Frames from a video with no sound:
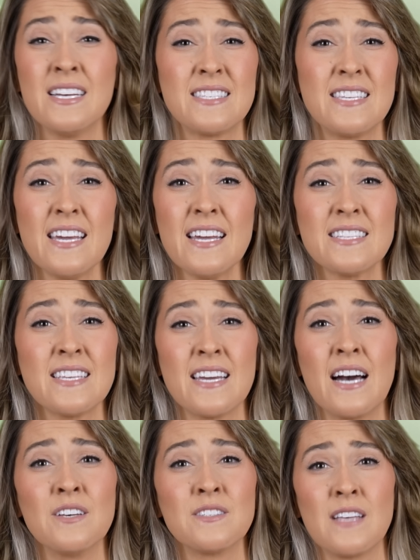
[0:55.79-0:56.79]

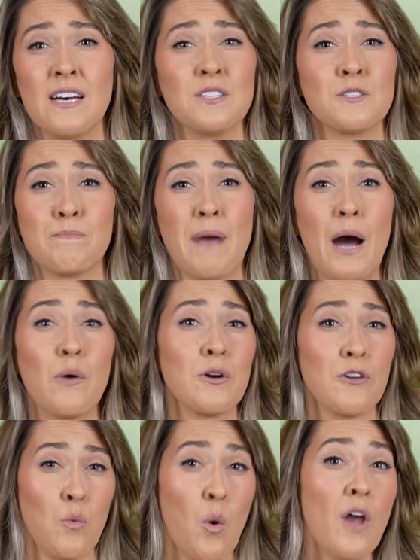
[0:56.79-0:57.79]
CATL sells
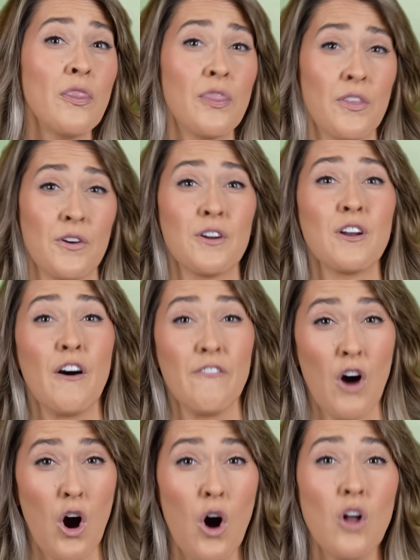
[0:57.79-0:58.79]
power one-third of
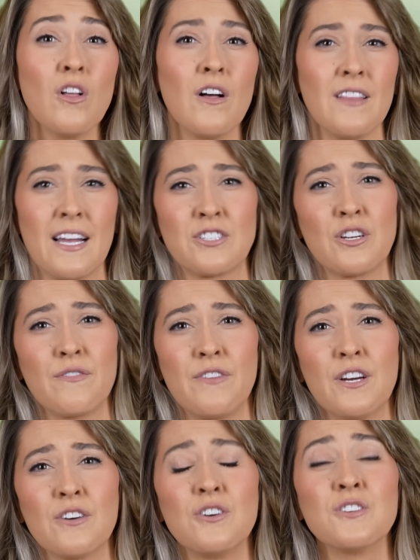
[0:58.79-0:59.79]
all electric
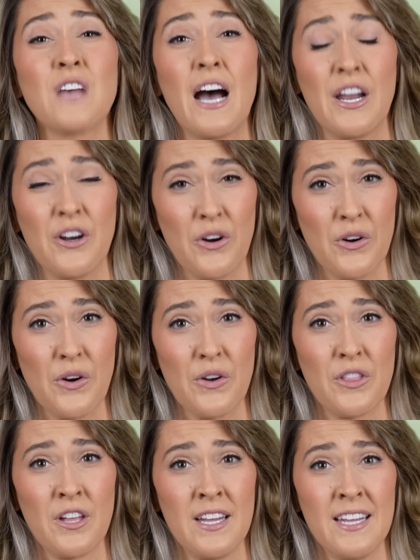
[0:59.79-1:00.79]
vehicles on
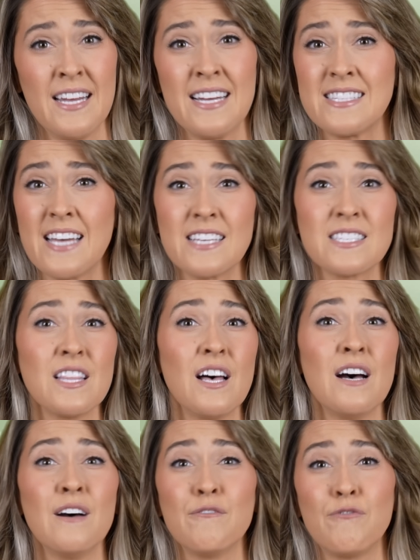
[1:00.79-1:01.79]
Earth.
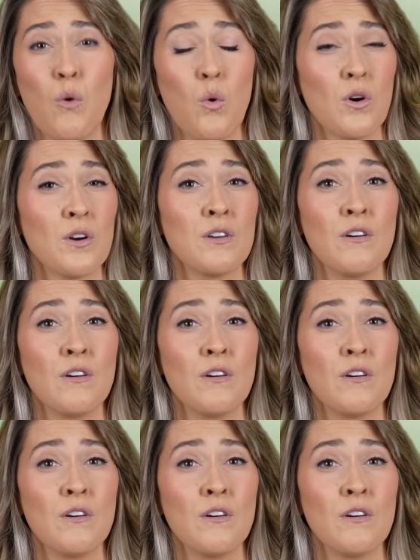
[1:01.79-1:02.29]
Tesla, Ford,